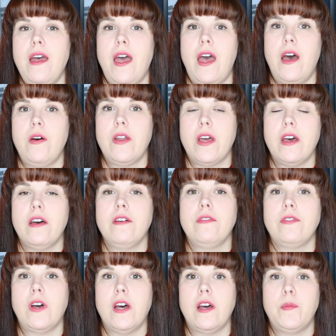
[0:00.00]
out
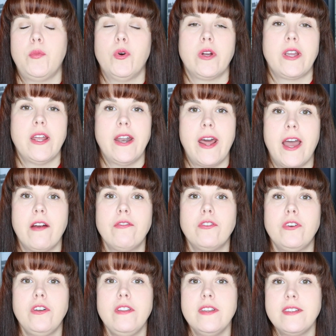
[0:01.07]
of Port
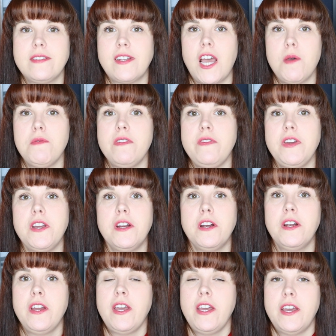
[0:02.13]
Canaveral this time of
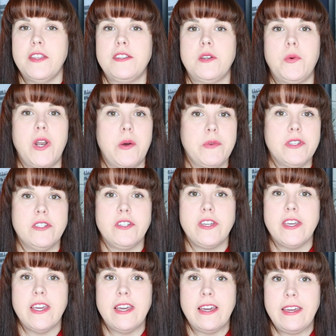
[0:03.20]
year. And so when I was
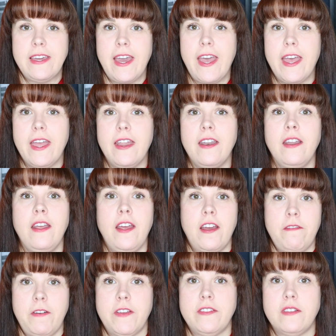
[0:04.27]
looking again,
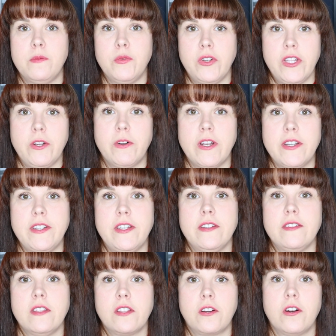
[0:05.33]
I found some really great
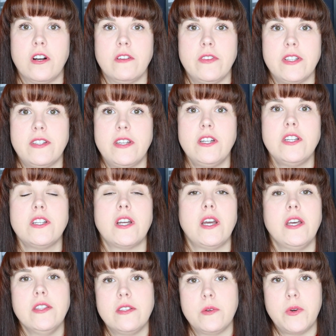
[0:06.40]
deals on the Carnival
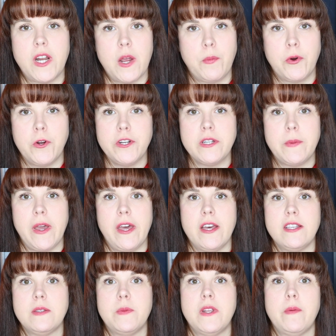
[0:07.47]
Sunshine. So when I approached my
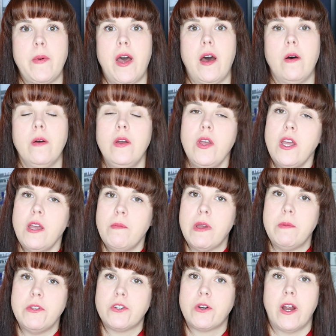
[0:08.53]
husband about
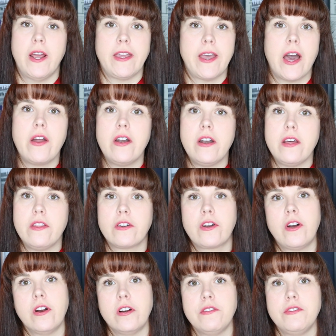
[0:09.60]
maybe trying out another
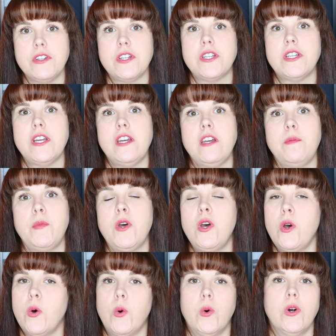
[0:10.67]
Carnival ship
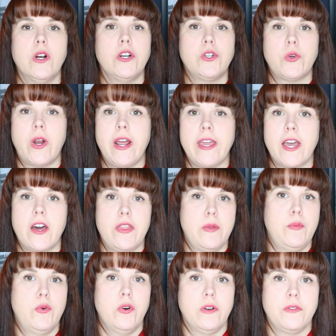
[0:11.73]
or trying out the
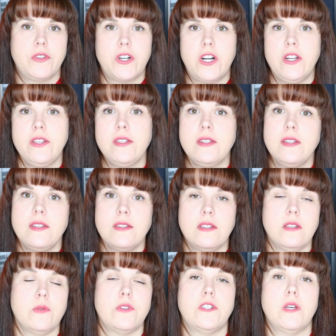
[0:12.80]
Port of Charleston,
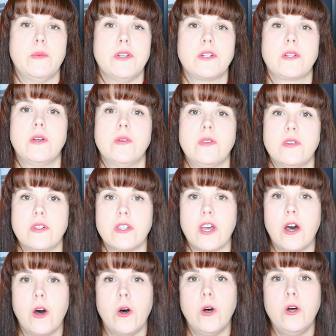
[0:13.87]
since it was so much closer to
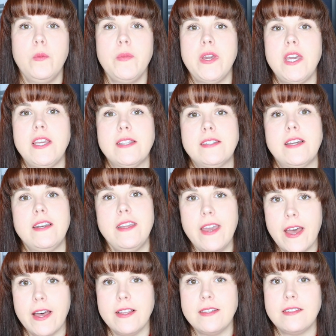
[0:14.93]
home, he said,
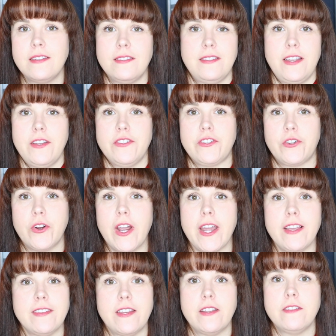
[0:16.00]
yes, sounds
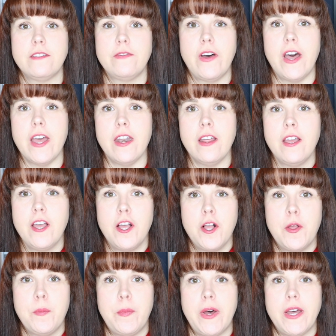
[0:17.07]
great, sounds fun,
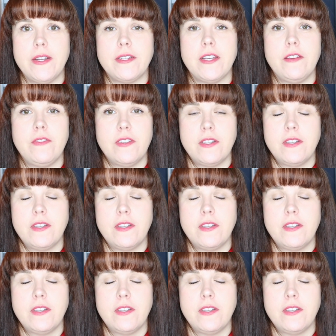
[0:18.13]
but if the